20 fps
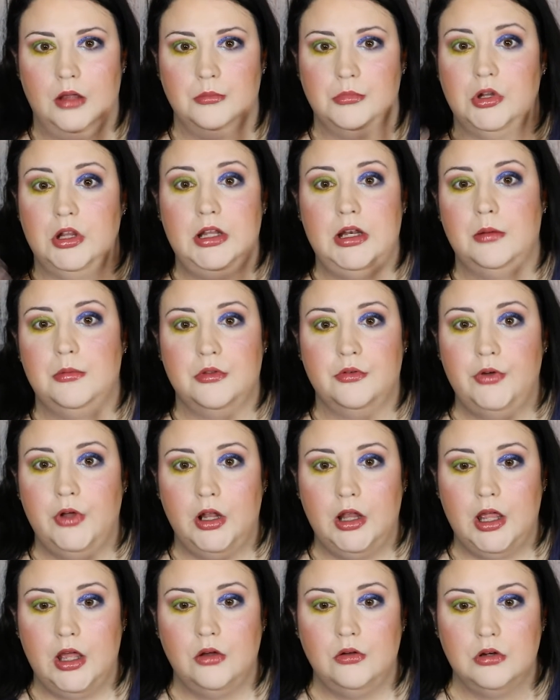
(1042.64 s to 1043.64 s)
clean up the
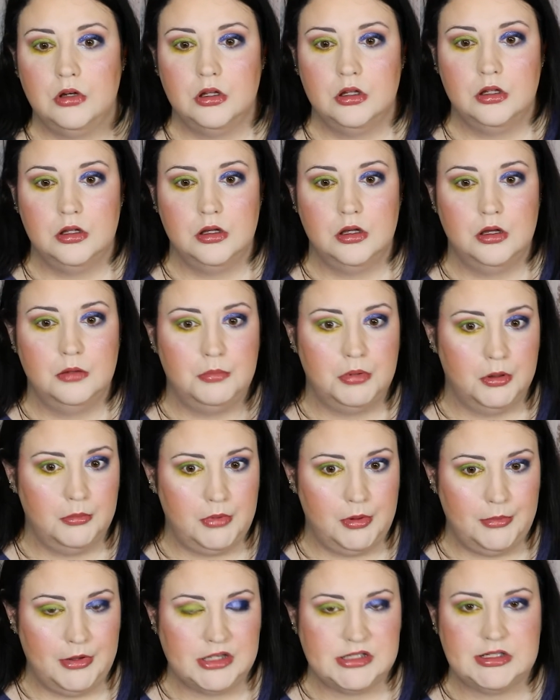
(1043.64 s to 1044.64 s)
fallout, put
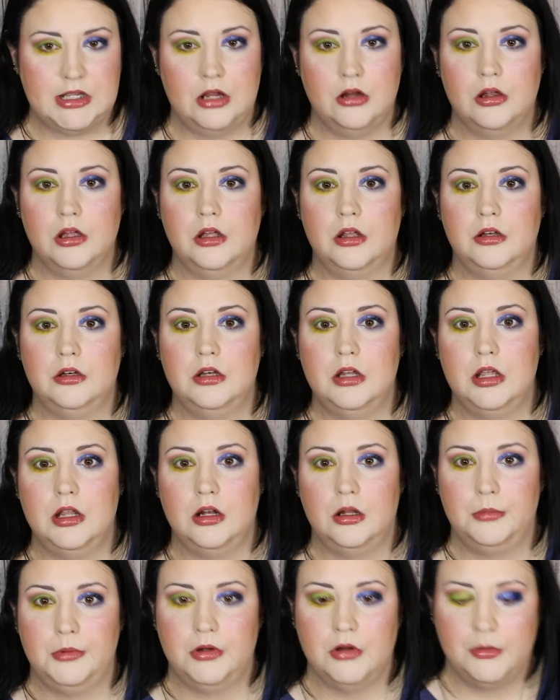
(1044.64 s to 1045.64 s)
my mascara on, and
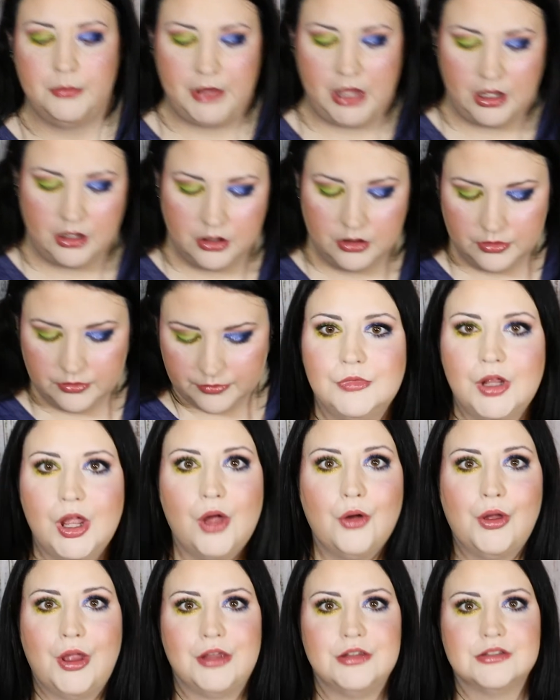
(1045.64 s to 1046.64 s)
I'll be right back.
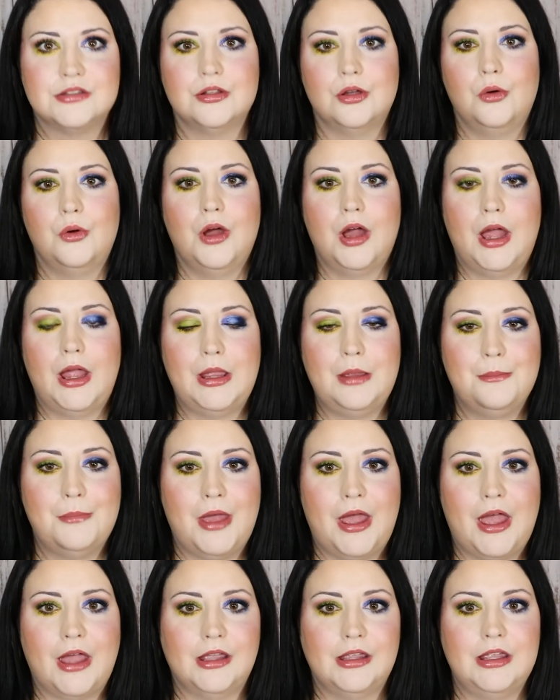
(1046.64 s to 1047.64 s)
Okay, so I am
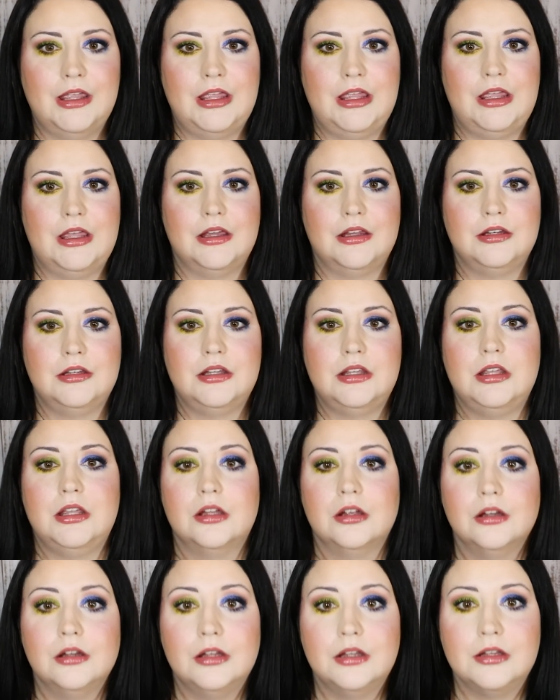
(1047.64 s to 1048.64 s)
back, and
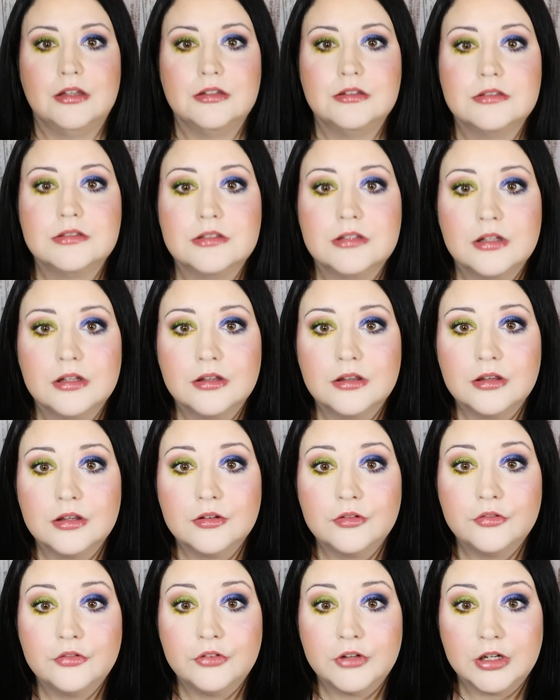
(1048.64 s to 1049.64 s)
here is
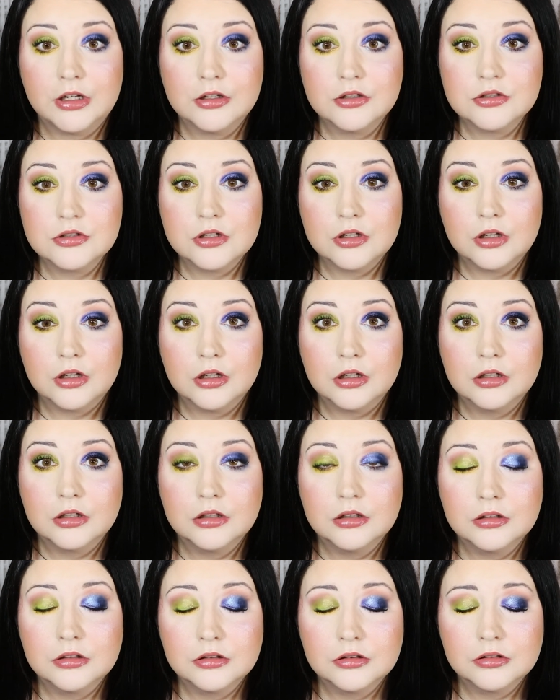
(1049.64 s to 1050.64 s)
the finished look.